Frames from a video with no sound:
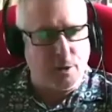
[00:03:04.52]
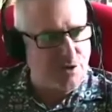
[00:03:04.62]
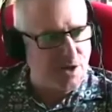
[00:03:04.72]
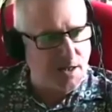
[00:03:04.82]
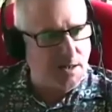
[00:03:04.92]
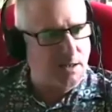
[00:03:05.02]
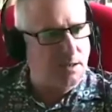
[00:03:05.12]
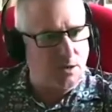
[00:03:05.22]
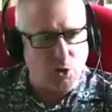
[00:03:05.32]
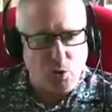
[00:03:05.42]
Zealand,
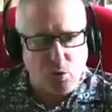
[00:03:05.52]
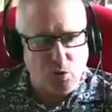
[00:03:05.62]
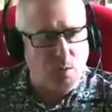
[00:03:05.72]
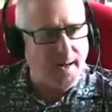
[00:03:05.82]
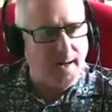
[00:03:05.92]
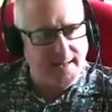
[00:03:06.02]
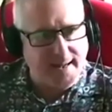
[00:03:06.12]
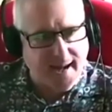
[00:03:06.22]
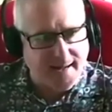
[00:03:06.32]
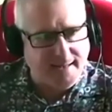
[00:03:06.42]
Norway,
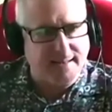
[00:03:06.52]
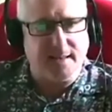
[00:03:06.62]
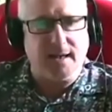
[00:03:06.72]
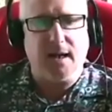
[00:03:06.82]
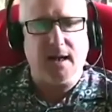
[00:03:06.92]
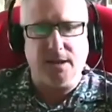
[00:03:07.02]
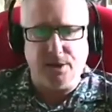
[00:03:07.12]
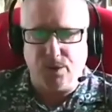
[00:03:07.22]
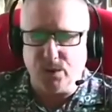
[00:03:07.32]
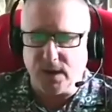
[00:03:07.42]
Canada,
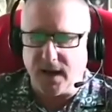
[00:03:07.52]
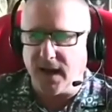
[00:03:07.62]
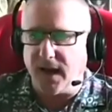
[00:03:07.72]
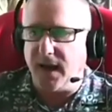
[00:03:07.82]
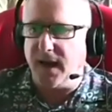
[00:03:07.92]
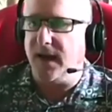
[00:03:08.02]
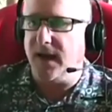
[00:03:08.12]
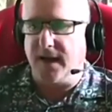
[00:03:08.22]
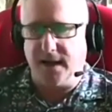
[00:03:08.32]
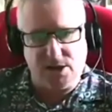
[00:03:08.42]
UK,
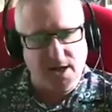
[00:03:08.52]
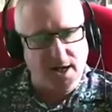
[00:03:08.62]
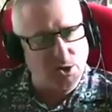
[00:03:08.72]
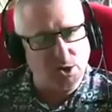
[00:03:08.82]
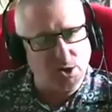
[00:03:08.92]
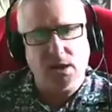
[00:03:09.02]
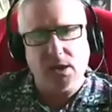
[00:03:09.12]
etc.